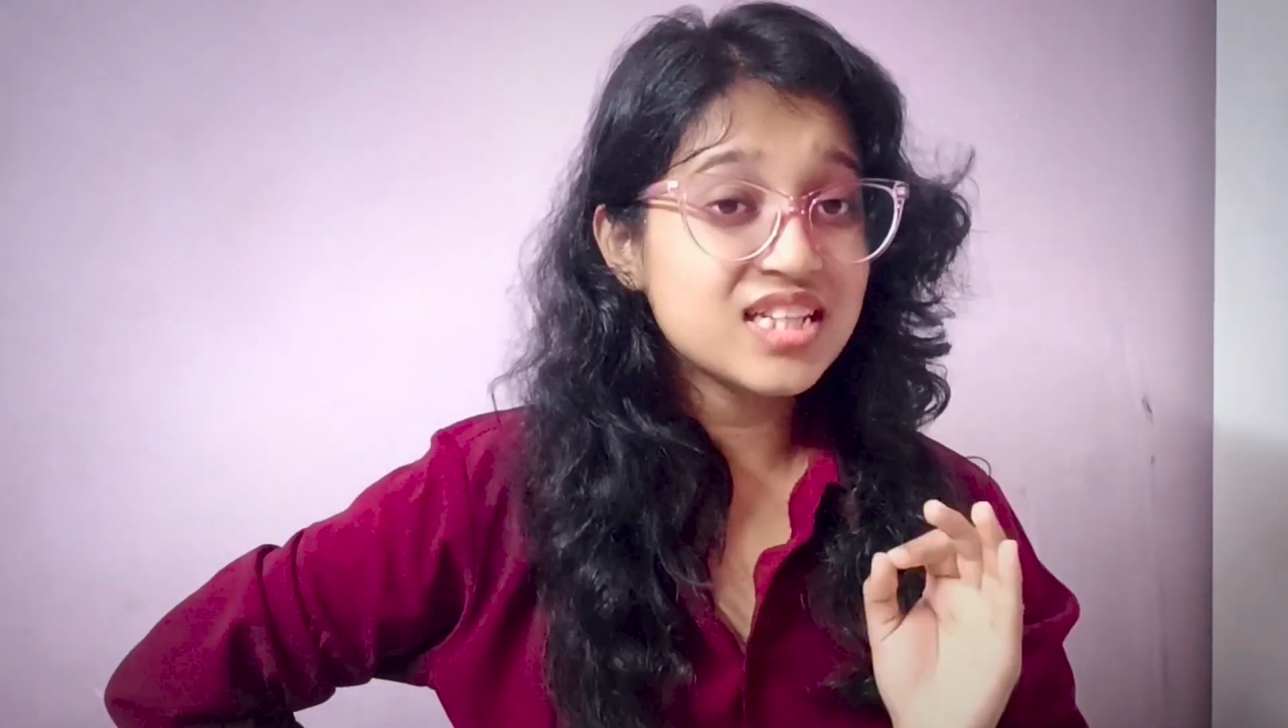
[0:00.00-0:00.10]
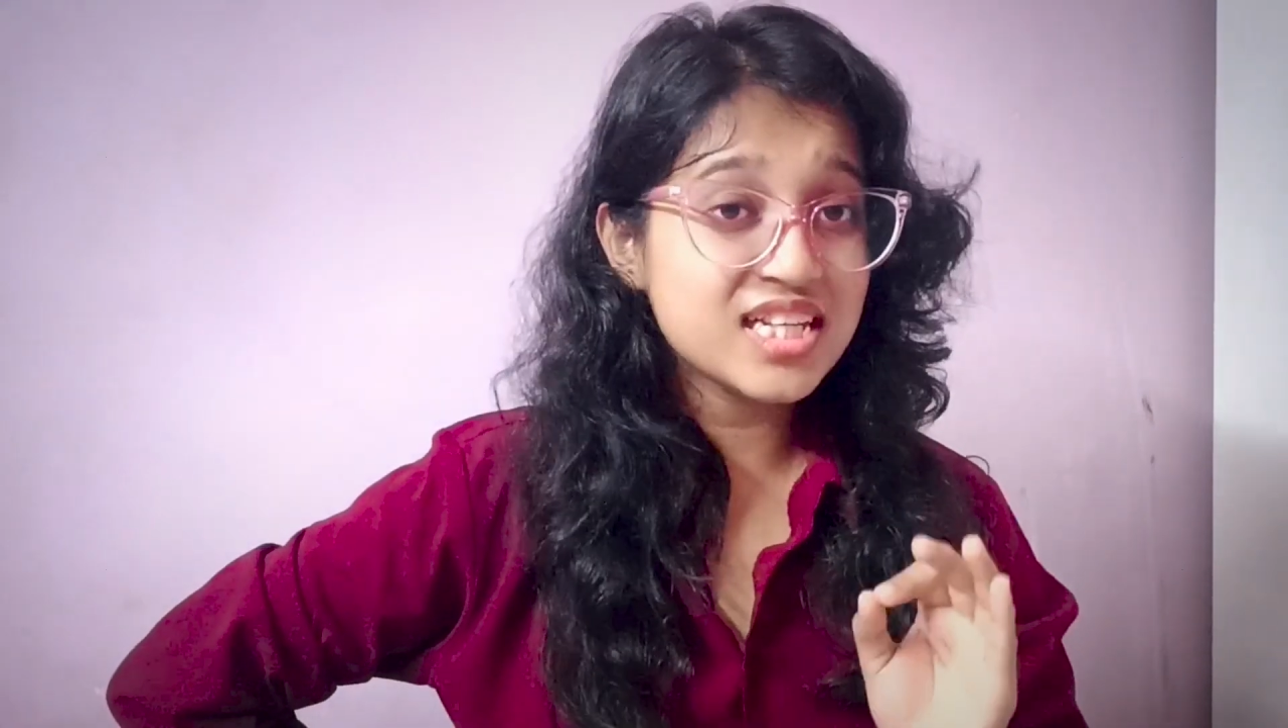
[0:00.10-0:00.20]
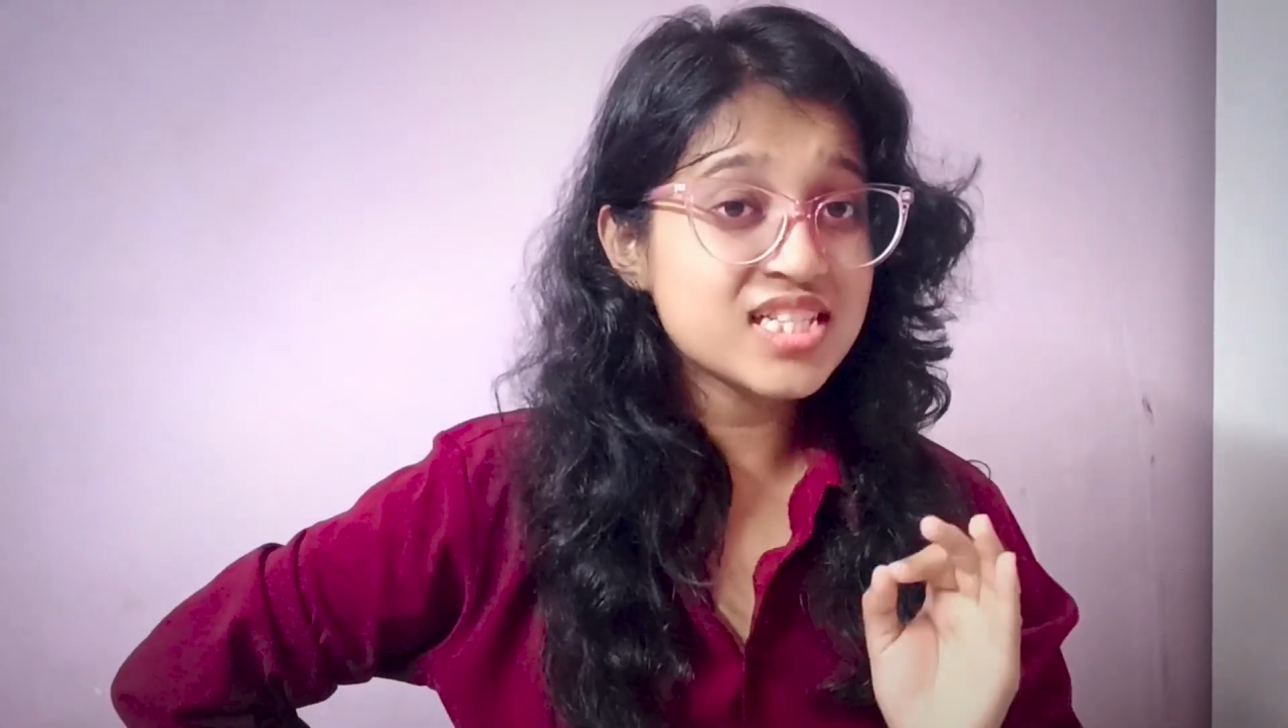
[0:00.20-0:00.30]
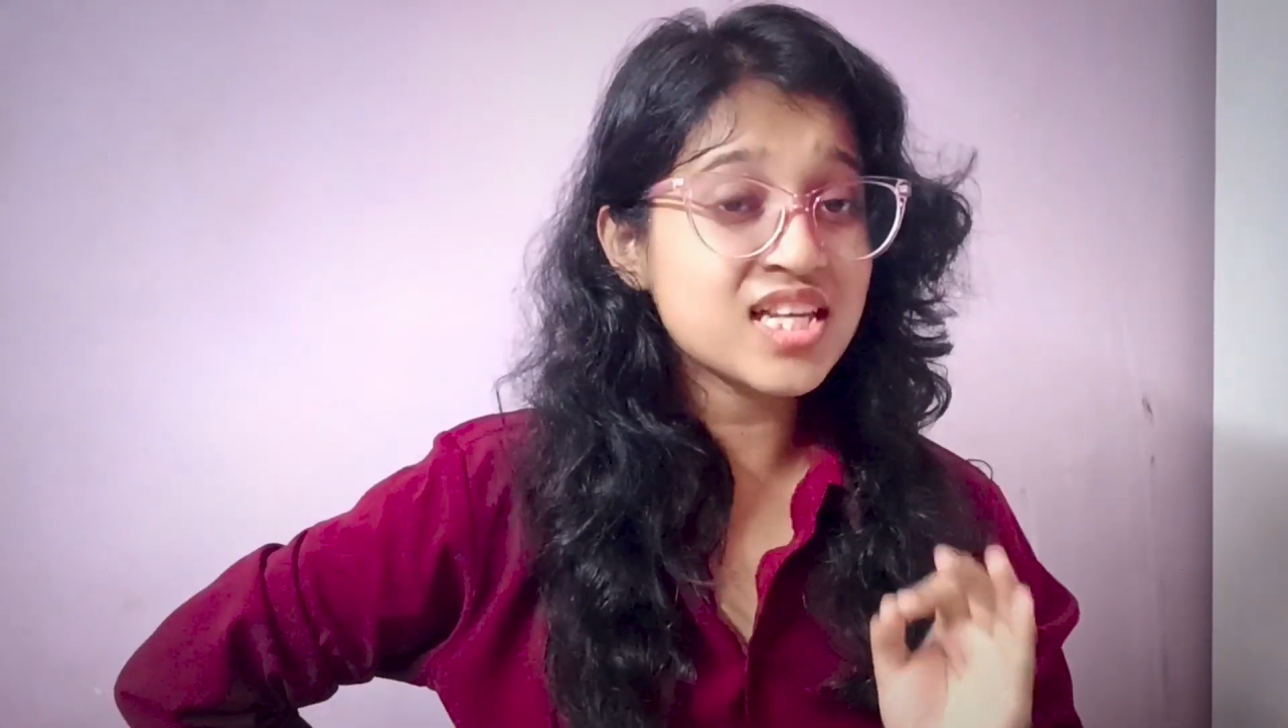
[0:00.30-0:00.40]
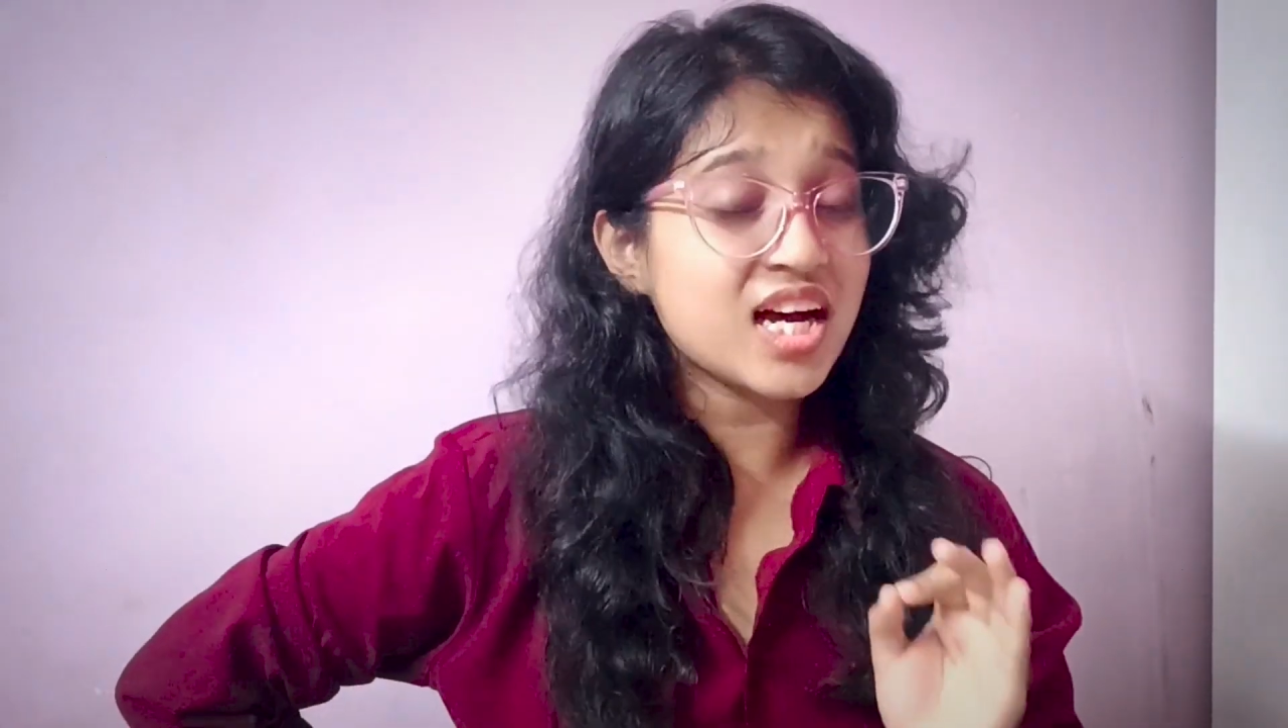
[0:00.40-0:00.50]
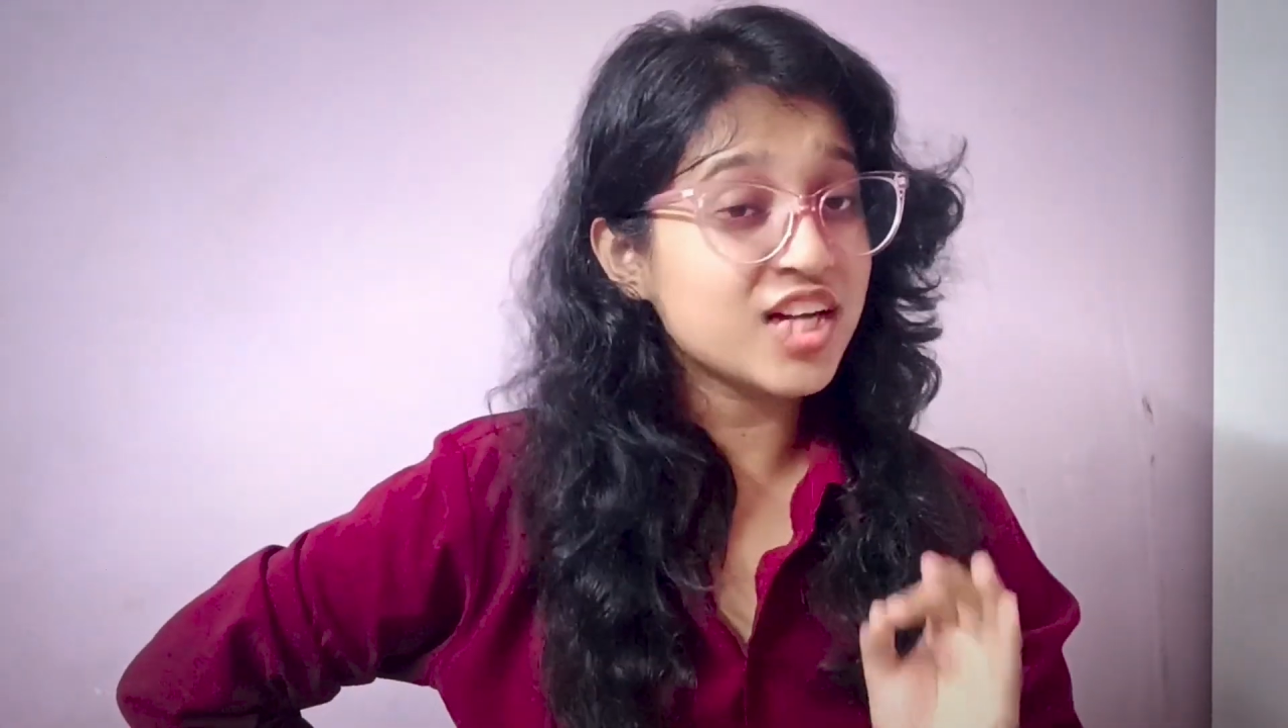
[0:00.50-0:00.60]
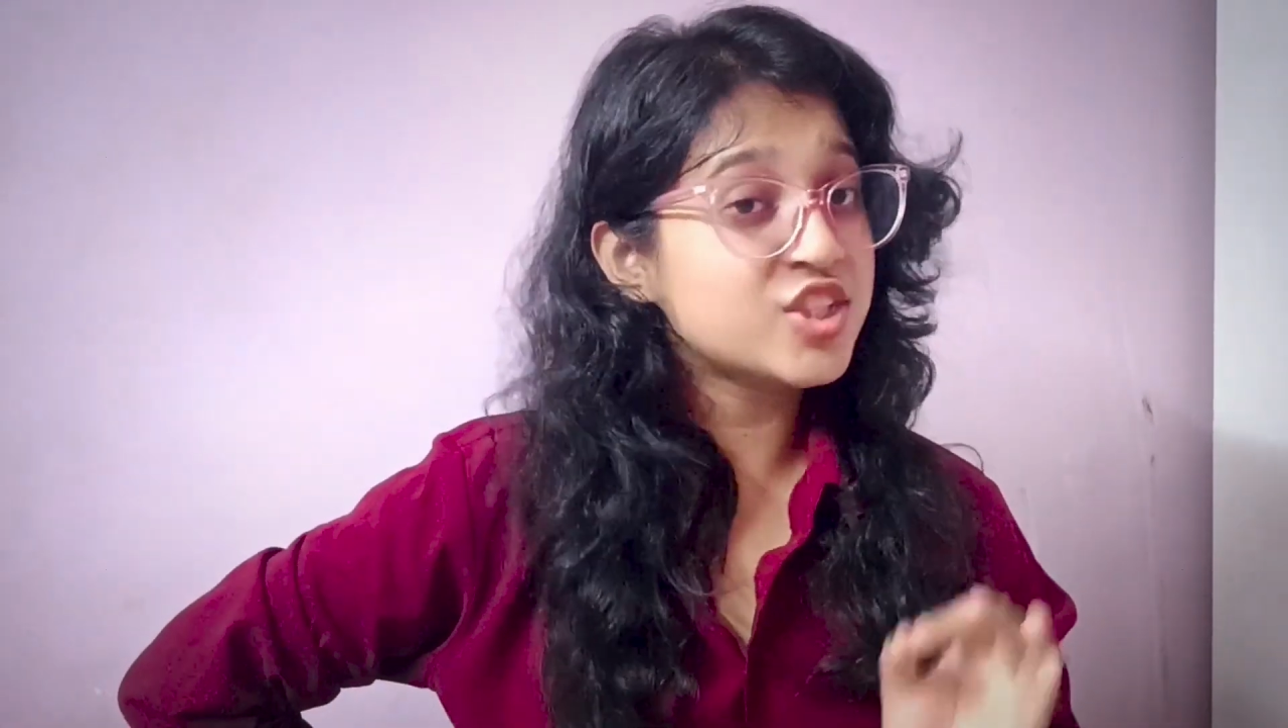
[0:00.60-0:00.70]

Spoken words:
these are